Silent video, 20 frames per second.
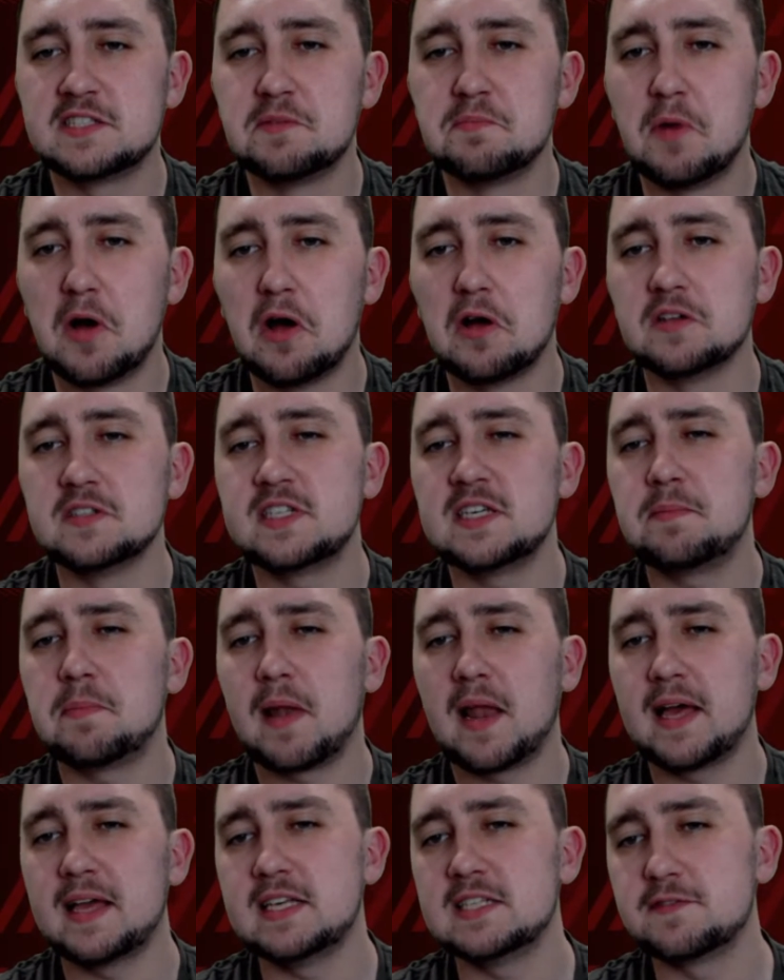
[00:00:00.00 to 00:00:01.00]
demand he
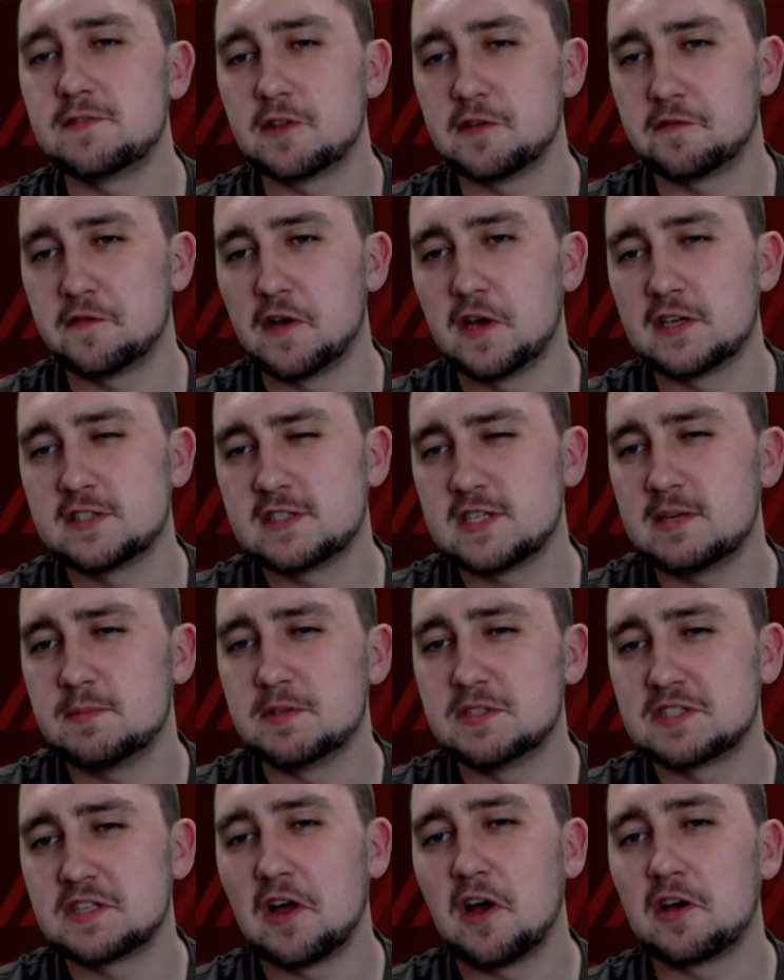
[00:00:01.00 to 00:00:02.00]
plays for the first team
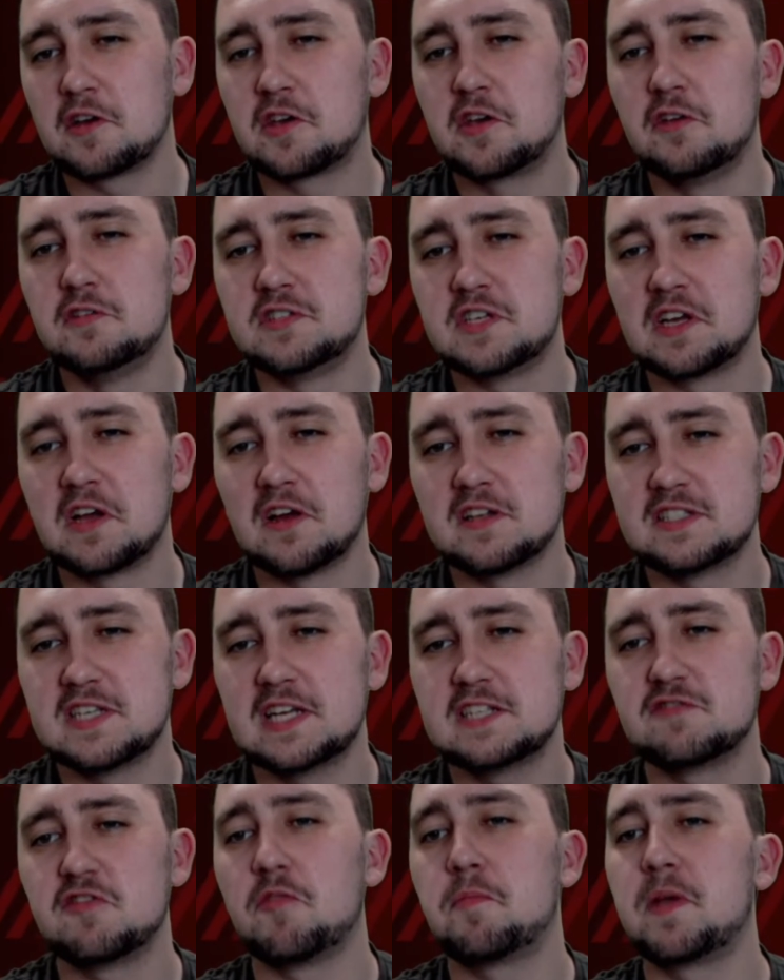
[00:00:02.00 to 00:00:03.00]
and start accusing
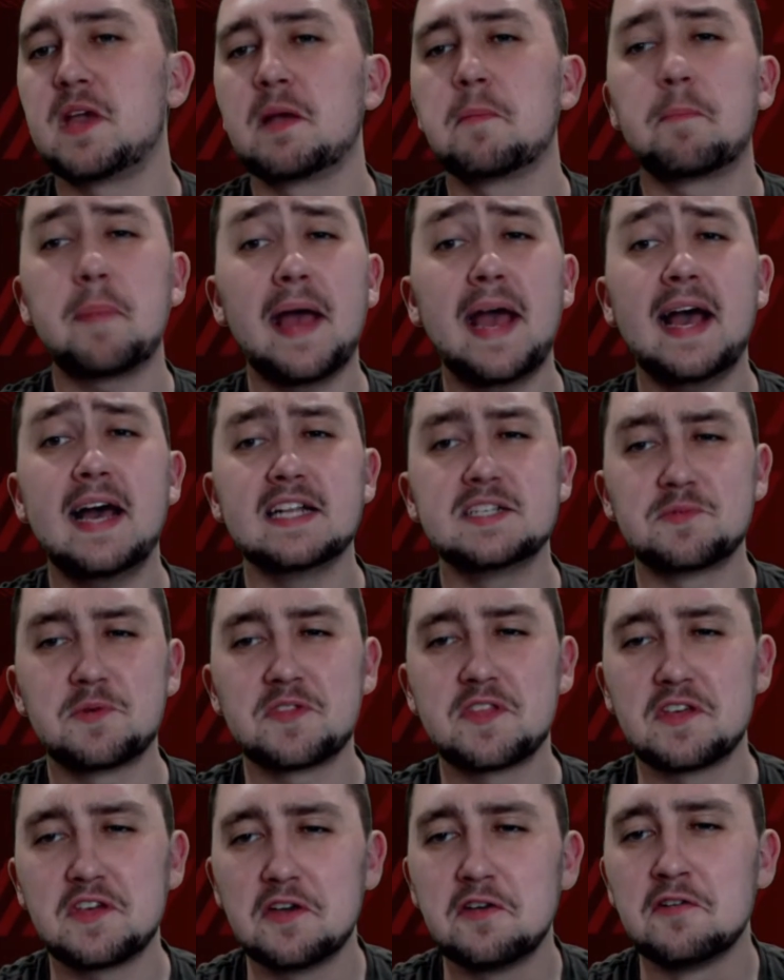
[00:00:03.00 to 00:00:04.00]
Arteta of being bad
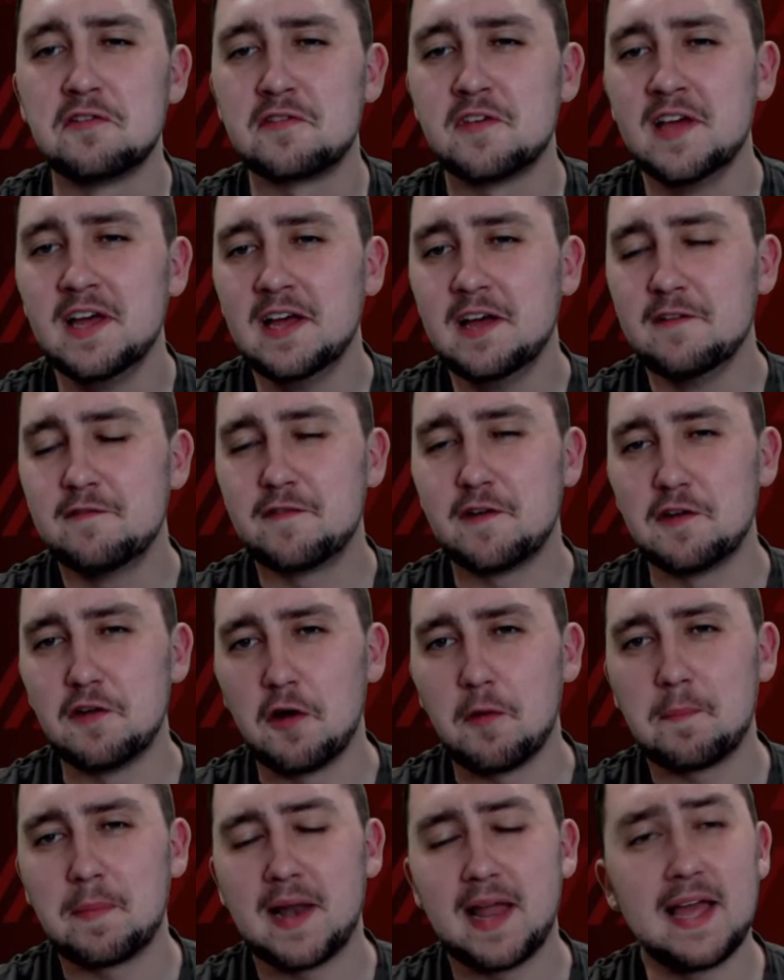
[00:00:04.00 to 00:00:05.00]
with youth for
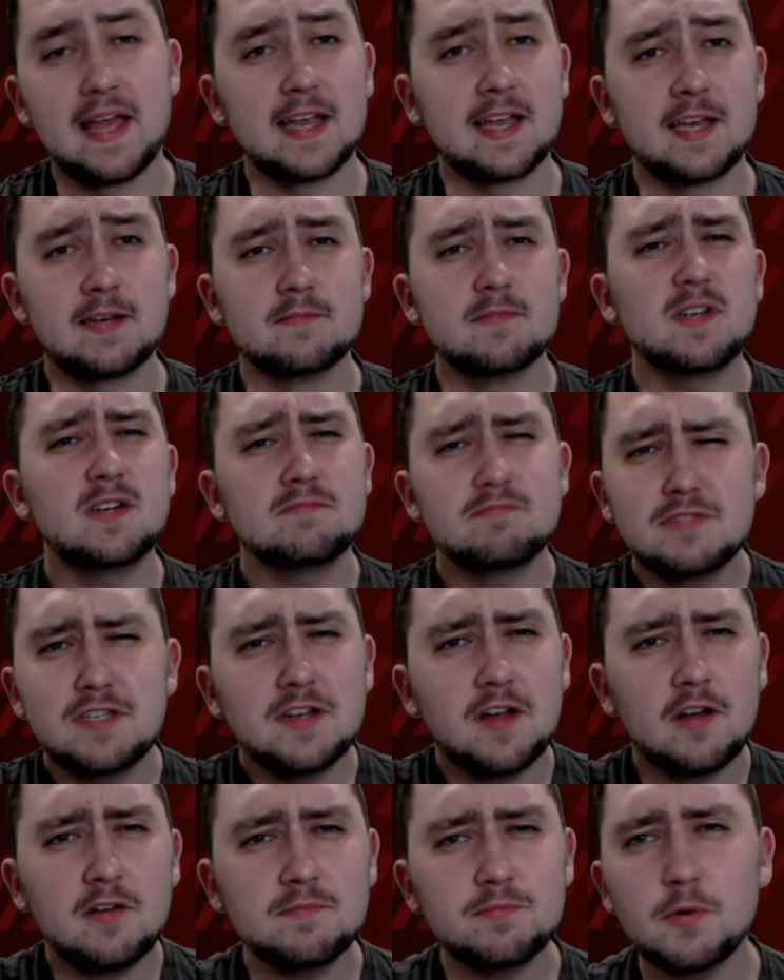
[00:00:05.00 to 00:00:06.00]
not playing him? You
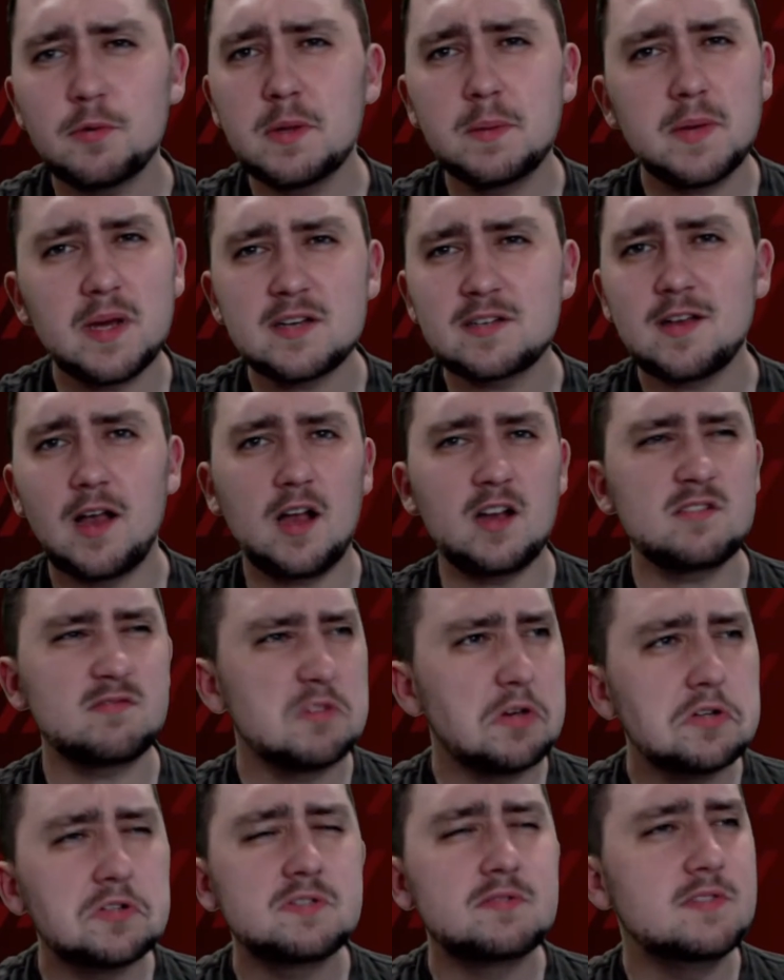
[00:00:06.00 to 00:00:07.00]
know, probably about a
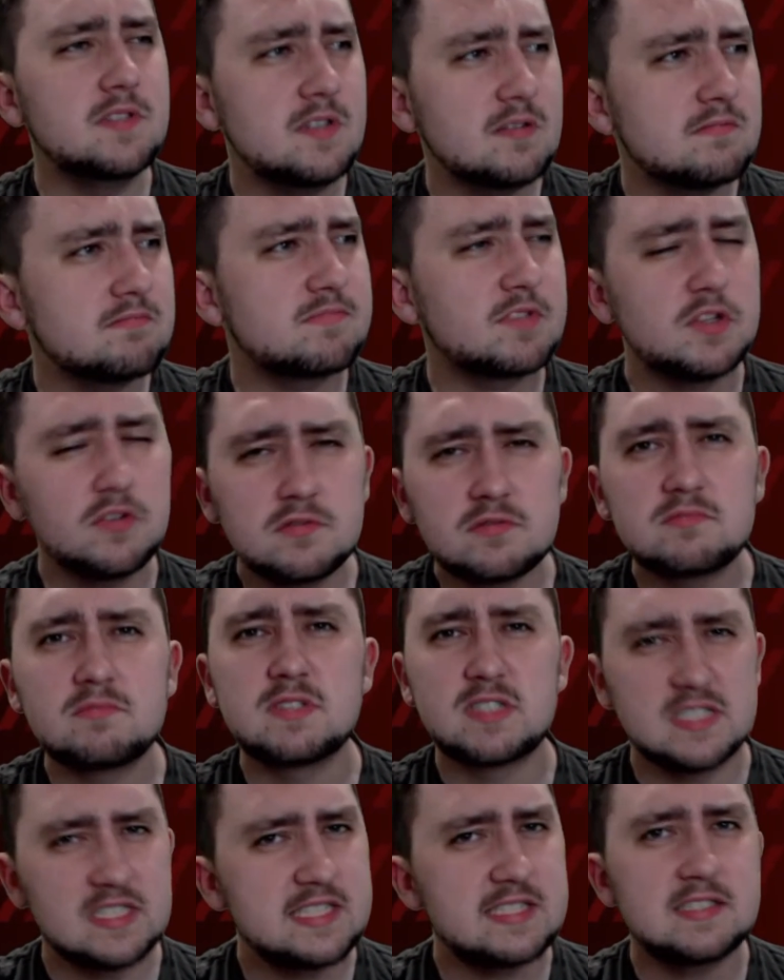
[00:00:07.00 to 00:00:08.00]
good
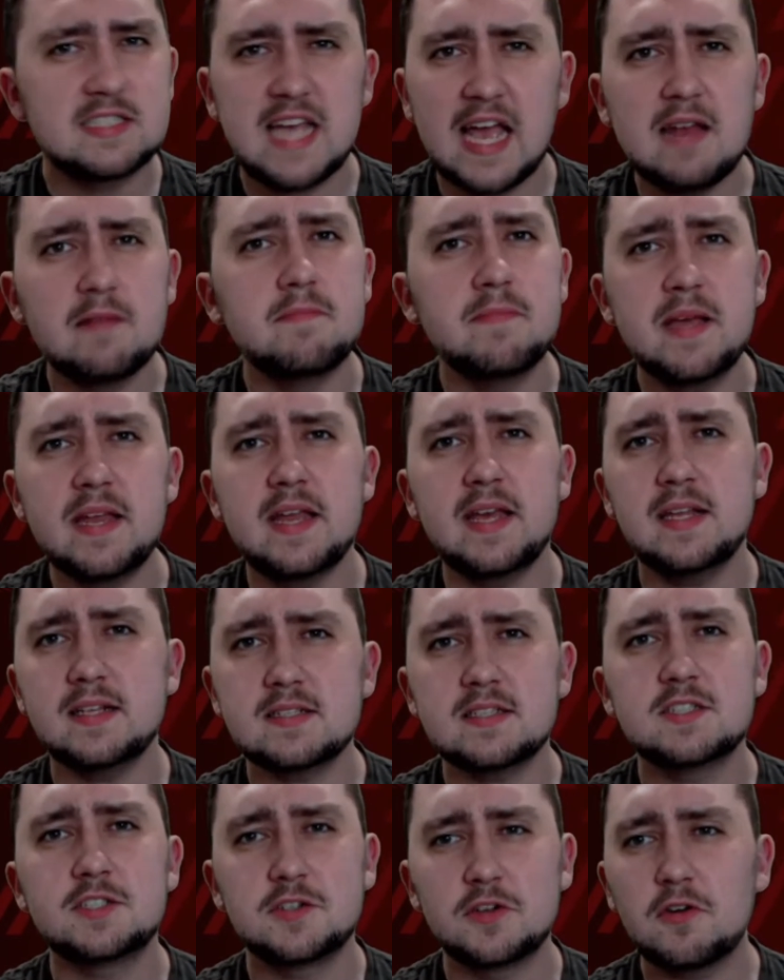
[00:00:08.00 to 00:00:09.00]
10
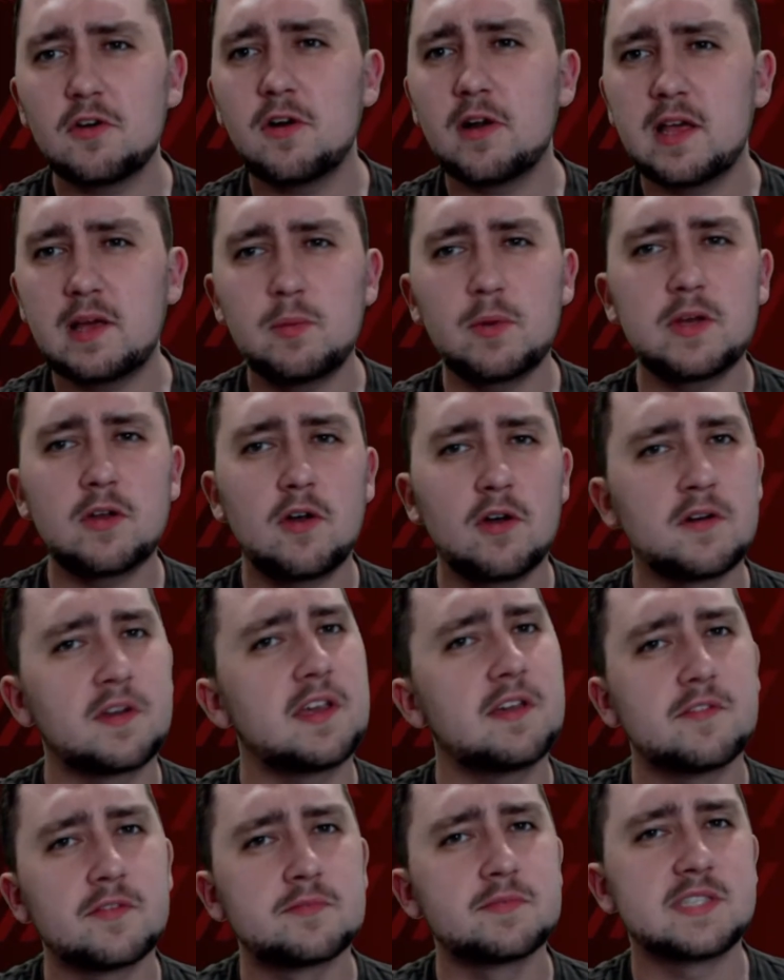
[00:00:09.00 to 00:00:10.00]
minutes. Surely we got to
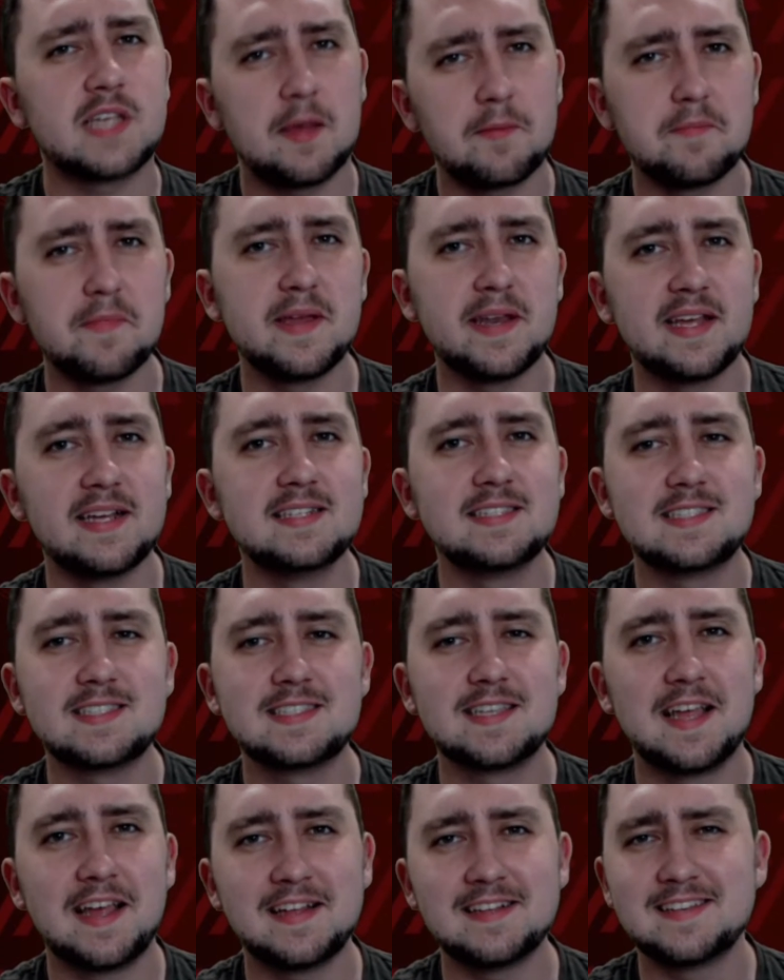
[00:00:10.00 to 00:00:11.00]
give him 10 minutes.
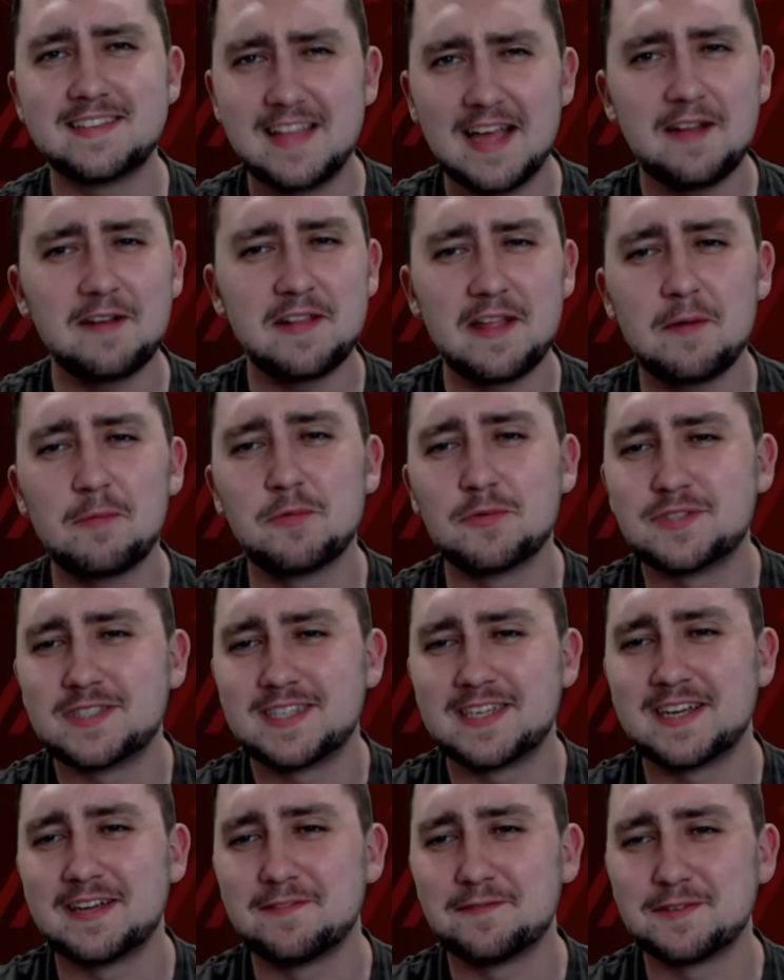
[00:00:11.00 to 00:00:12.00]
Then we'll see
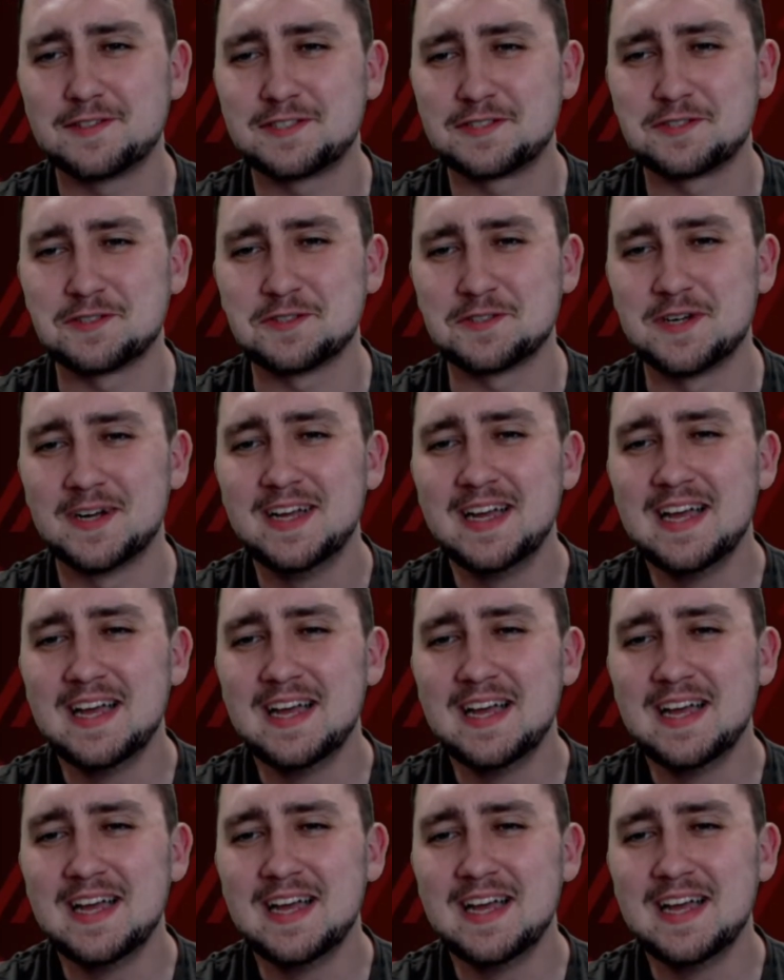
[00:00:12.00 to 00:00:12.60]
it for sure.